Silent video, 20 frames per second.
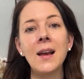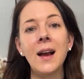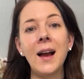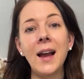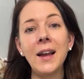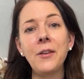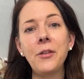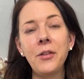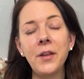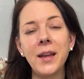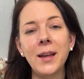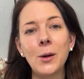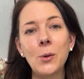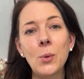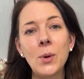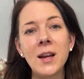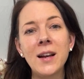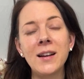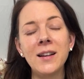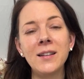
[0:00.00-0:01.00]
I think
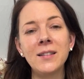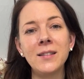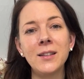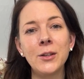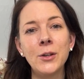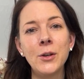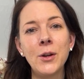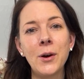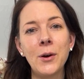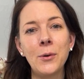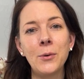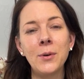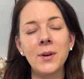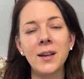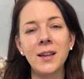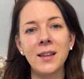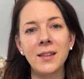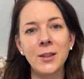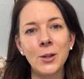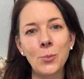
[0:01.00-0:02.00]
we all know
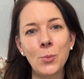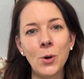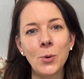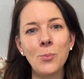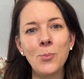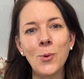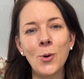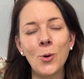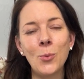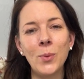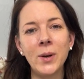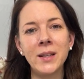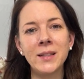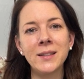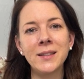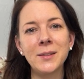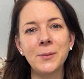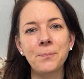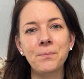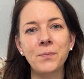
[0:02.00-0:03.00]
the one
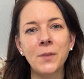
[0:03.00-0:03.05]
moment